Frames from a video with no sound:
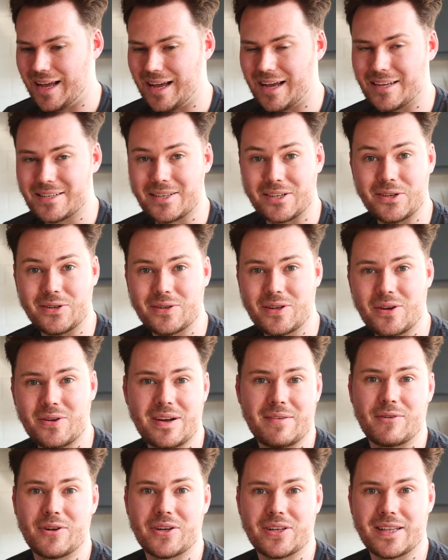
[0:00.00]
So go and
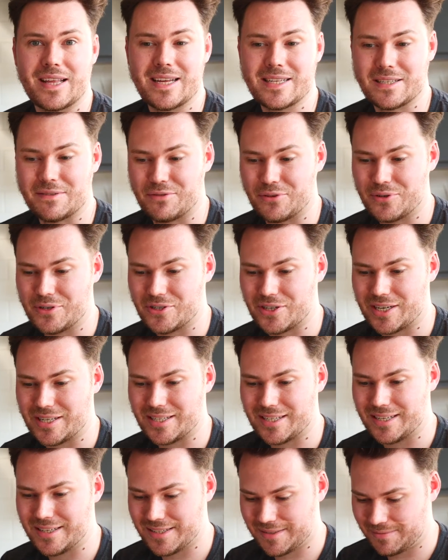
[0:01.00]
have a look at that if you're
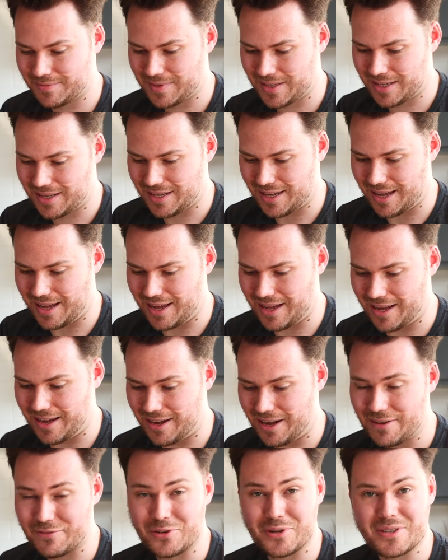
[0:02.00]
interested.
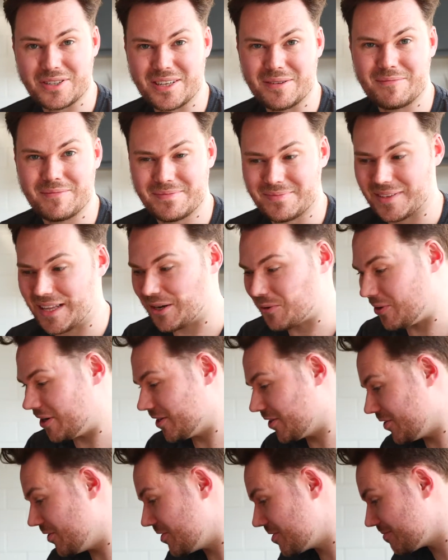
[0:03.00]
I've got some, they're quite
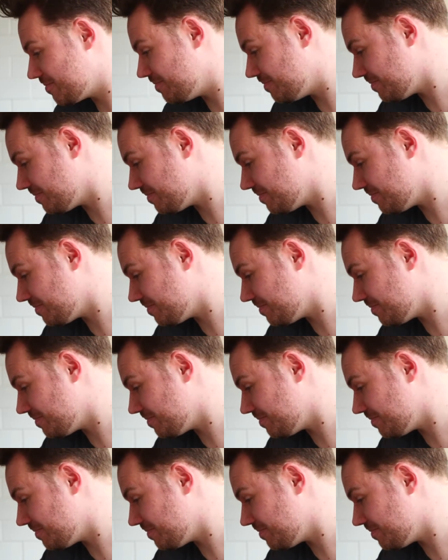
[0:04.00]
good.